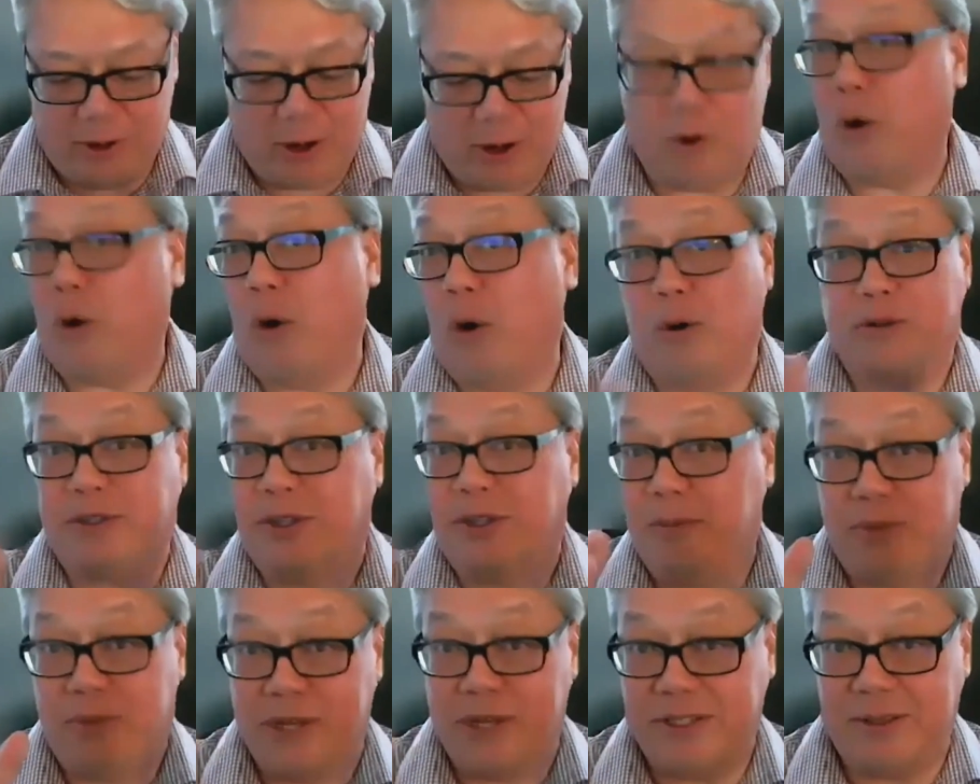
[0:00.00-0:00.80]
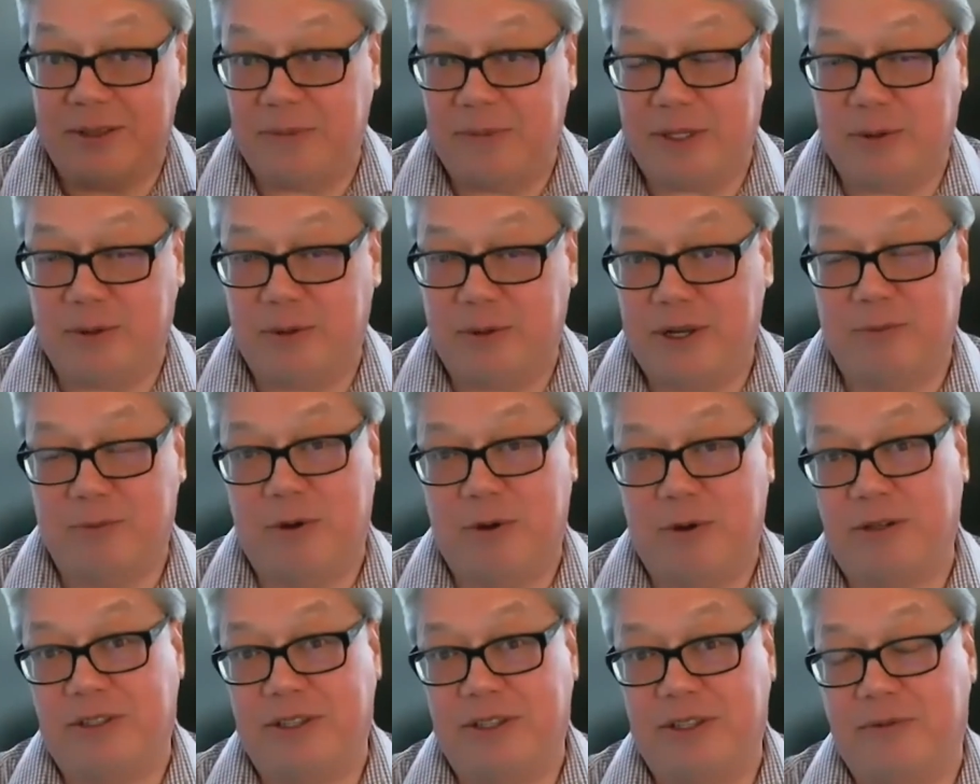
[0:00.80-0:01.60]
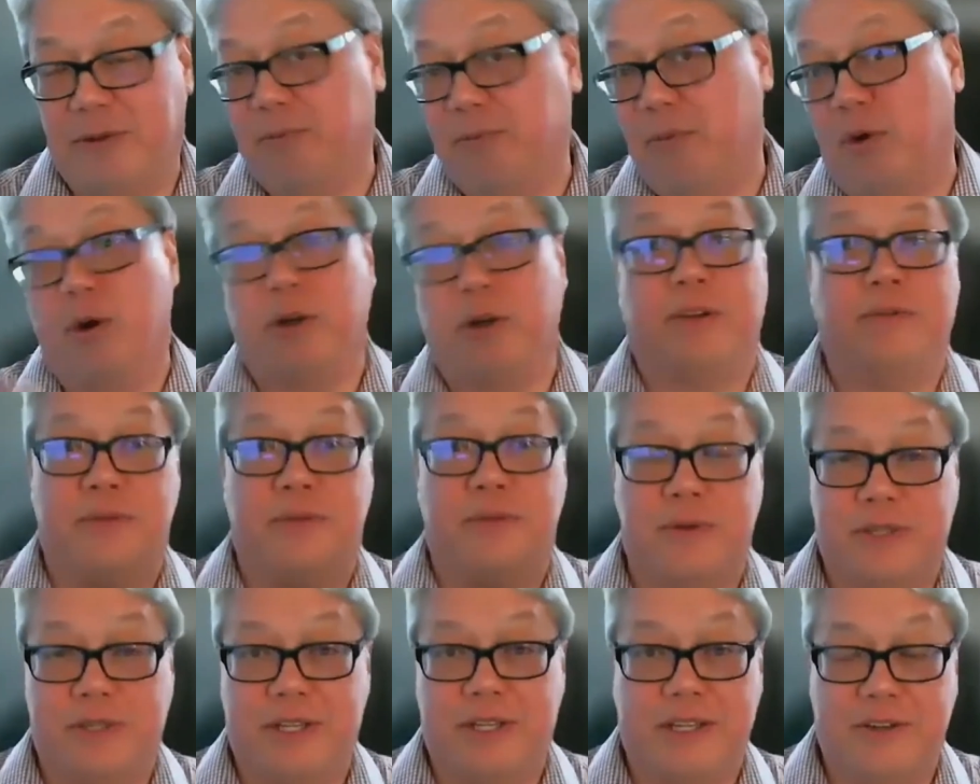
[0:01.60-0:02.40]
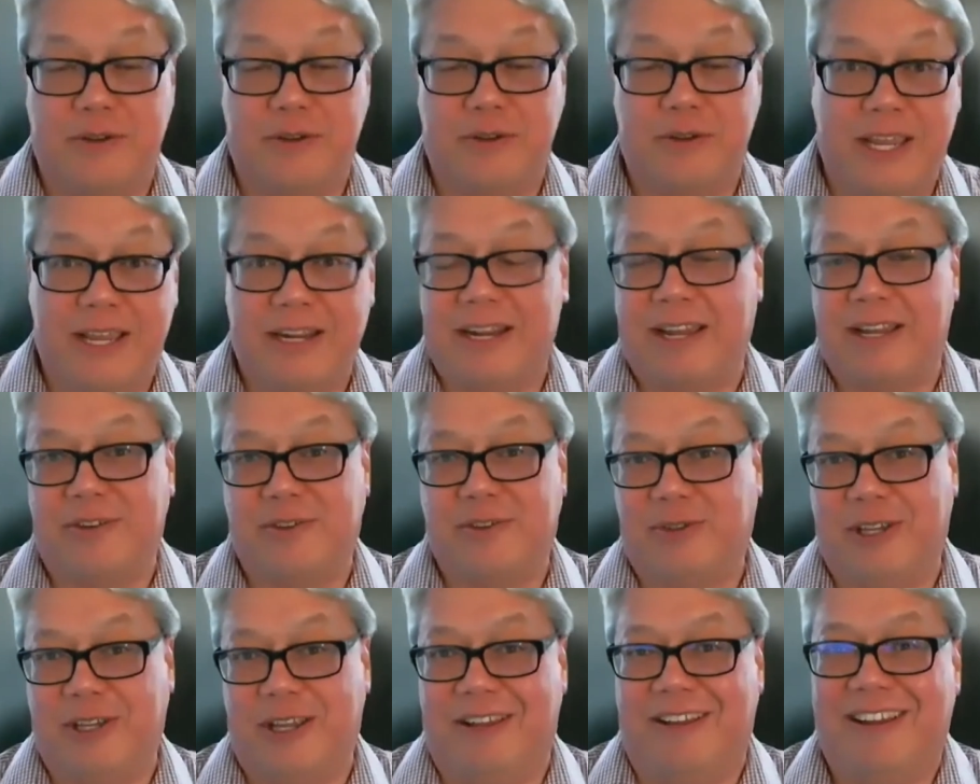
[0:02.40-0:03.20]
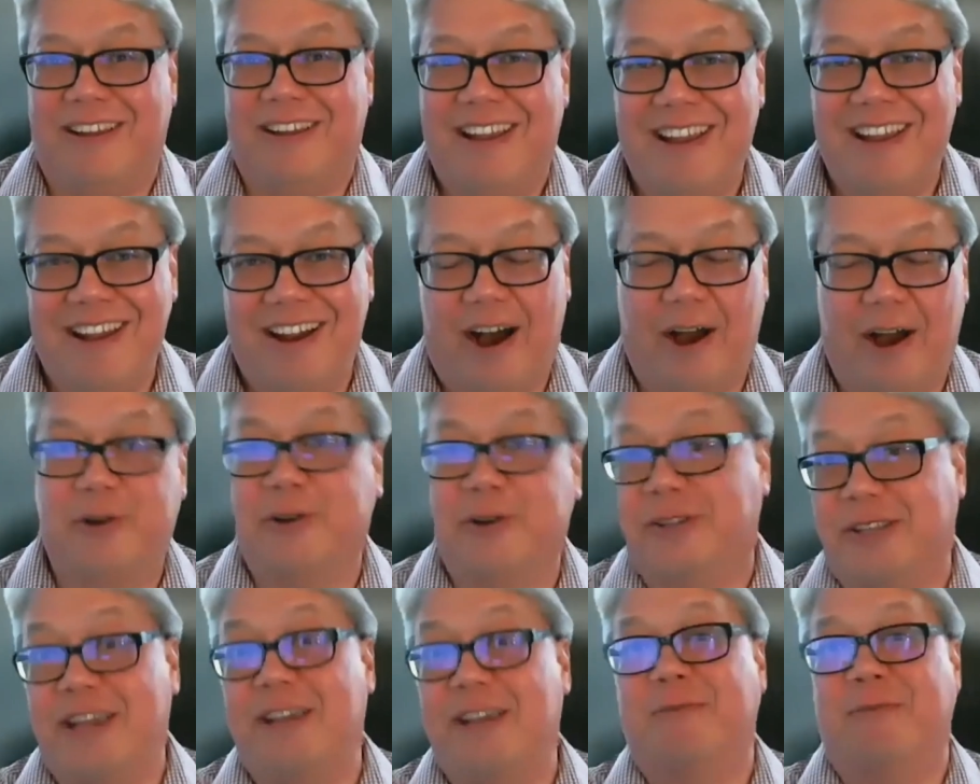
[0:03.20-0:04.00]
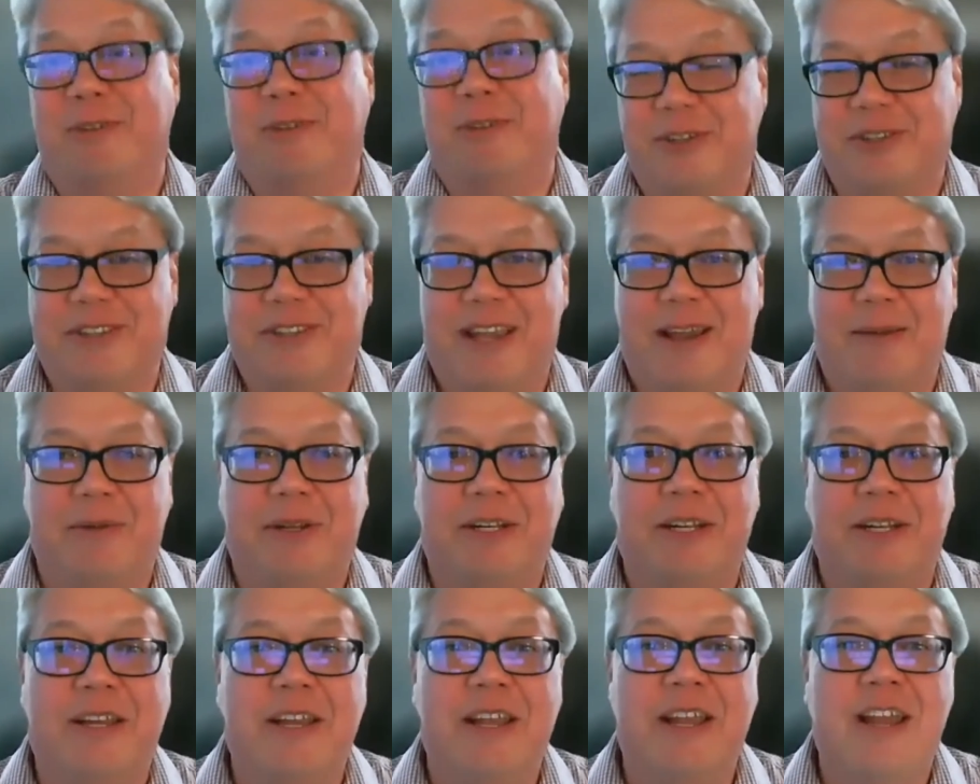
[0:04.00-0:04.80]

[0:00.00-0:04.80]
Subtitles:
or someplace in between where it's even more confusing and you can't actually understand what just happened.